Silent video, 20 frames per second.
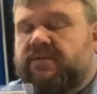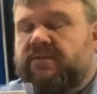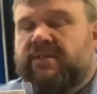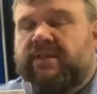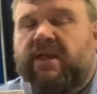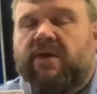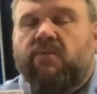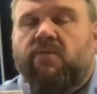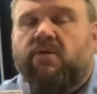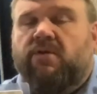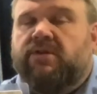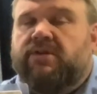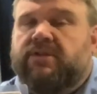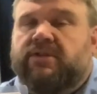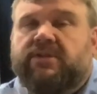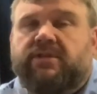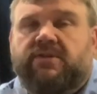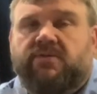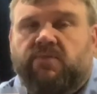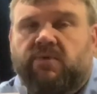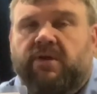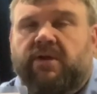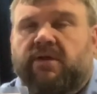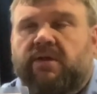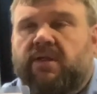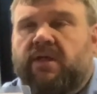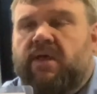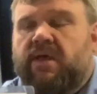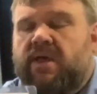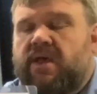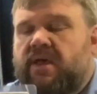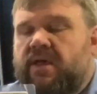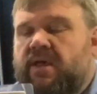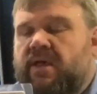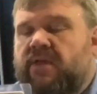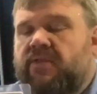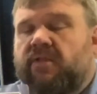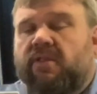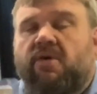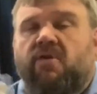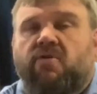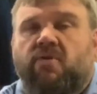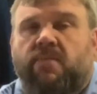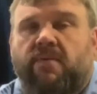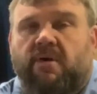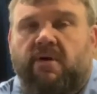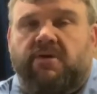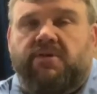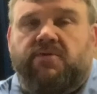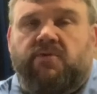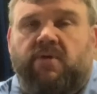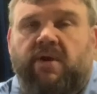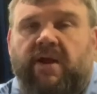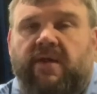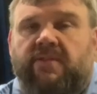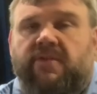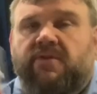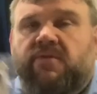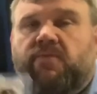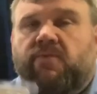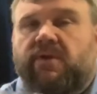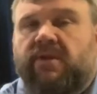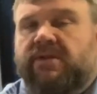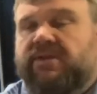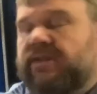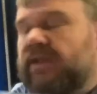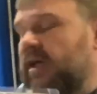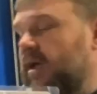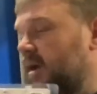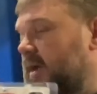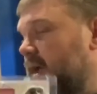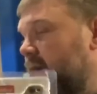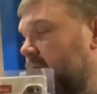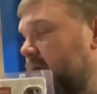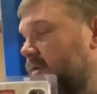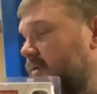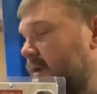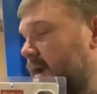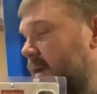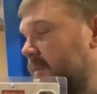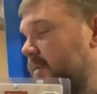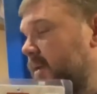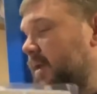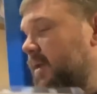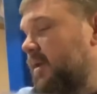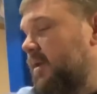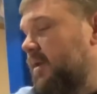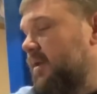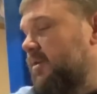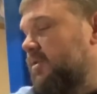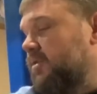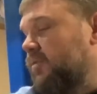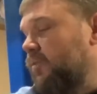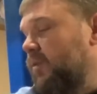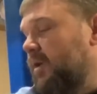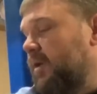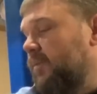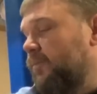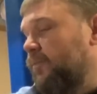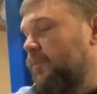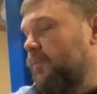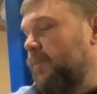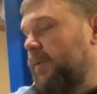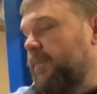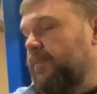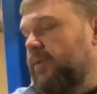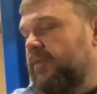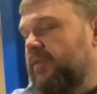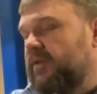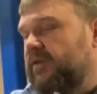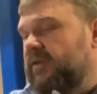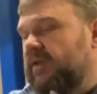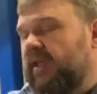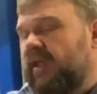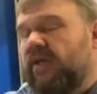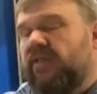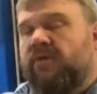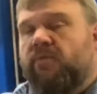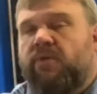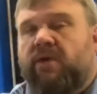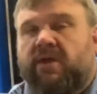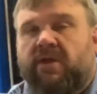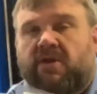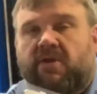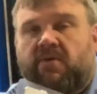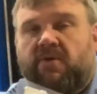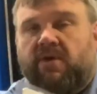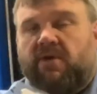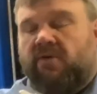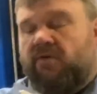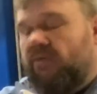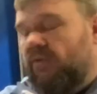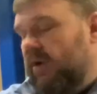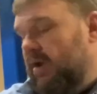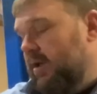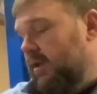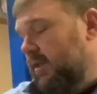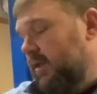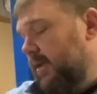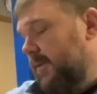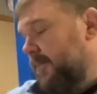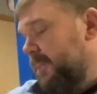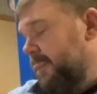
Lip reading: They work just as well. The local parts store had this one in stock. I grabbed it so we could, when we put this together, we could do it correctly.